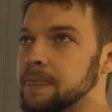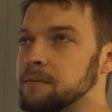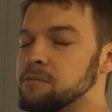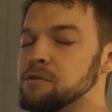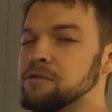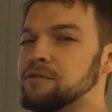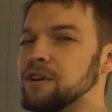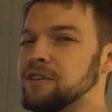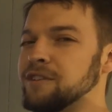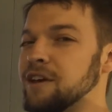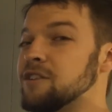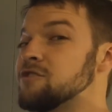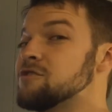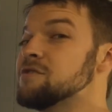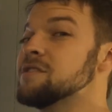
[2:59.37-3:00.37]
let me rephrase
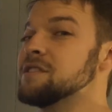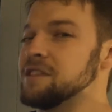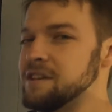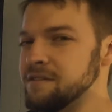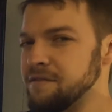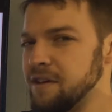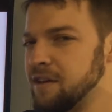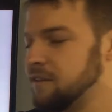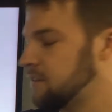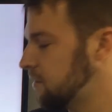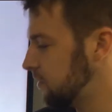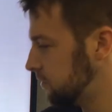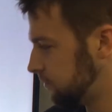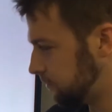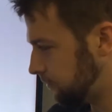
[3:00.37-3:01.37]
that, during the
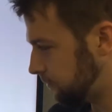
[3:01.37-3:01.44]
events,